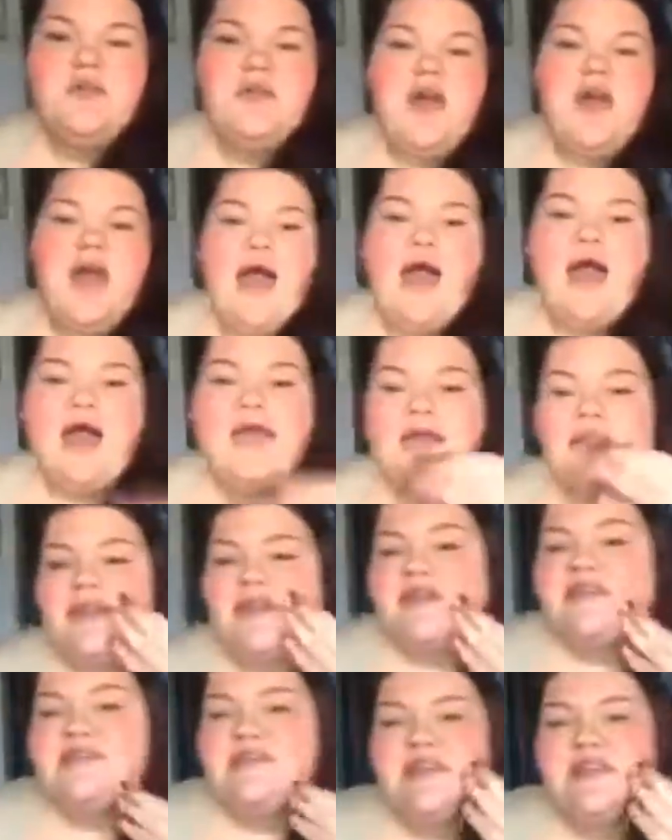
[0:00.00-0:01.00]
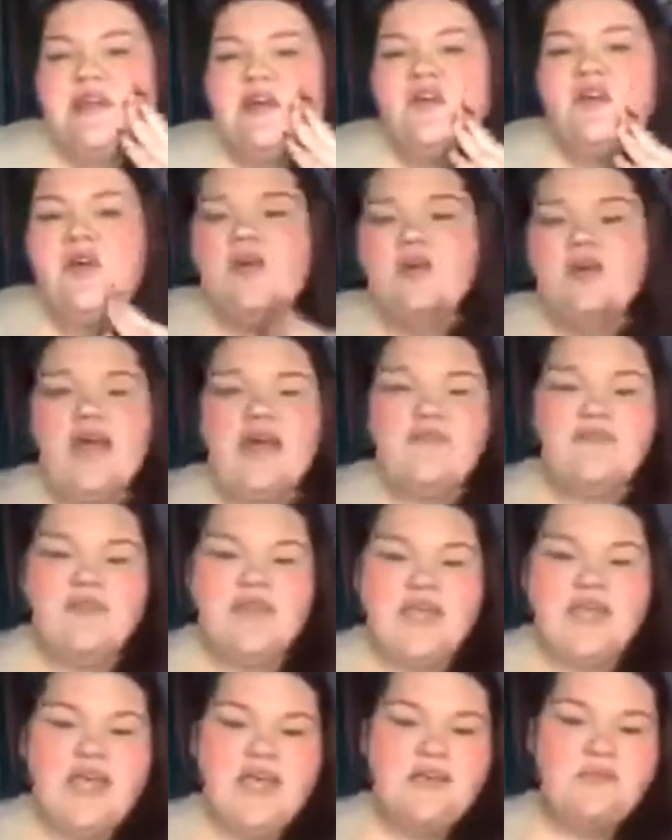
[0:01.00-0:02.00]
Like I said, I'll go live
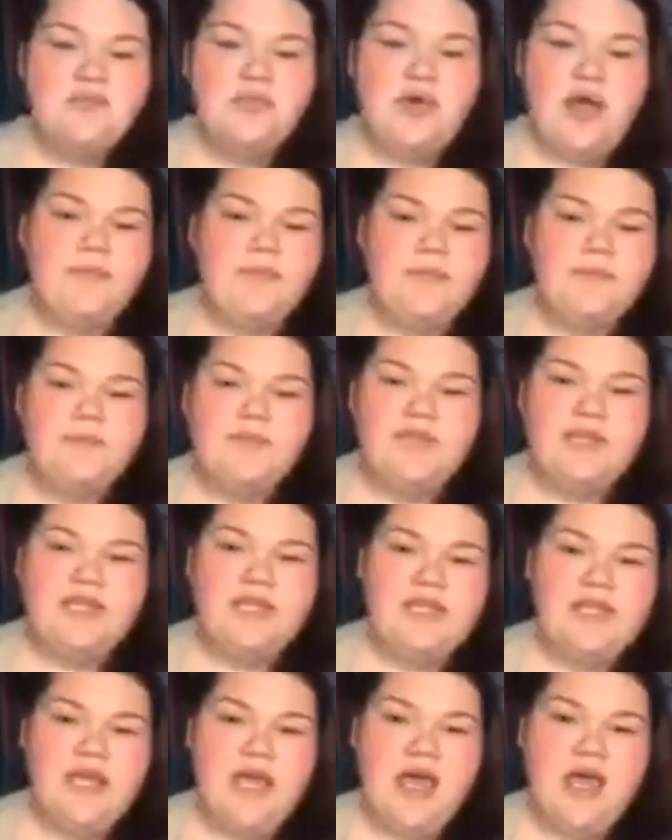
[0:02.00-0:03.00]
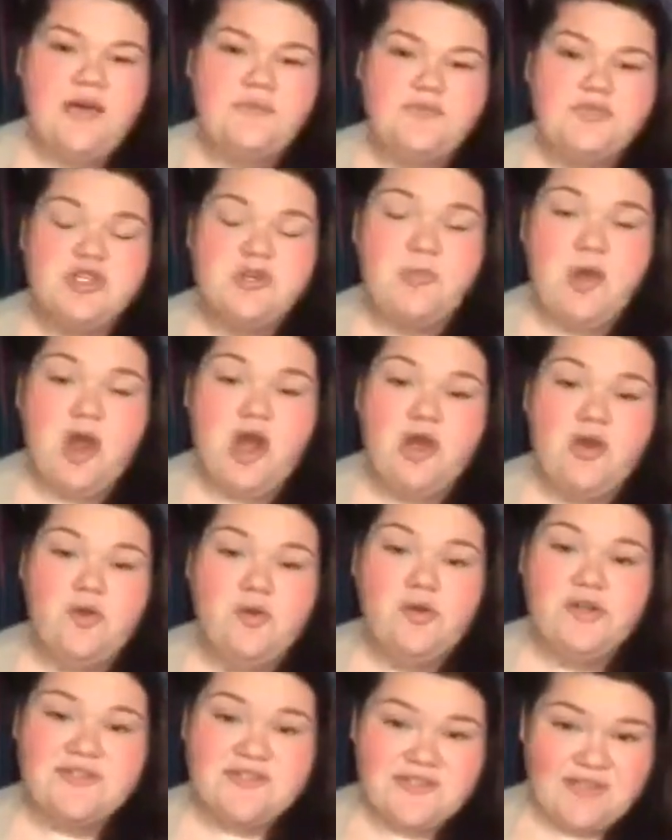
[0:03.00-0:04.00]
again probably tomorrow
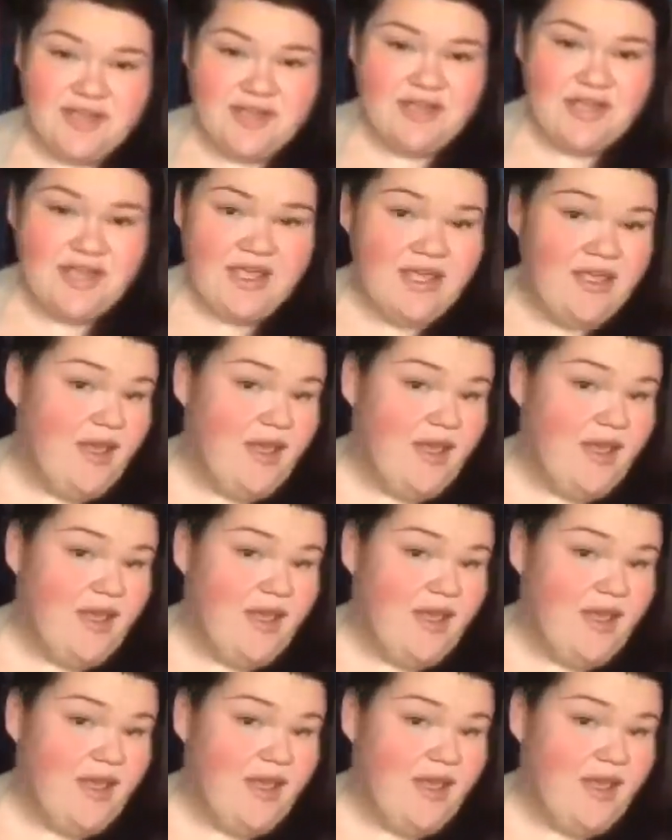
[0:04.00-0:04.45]
or Sunday.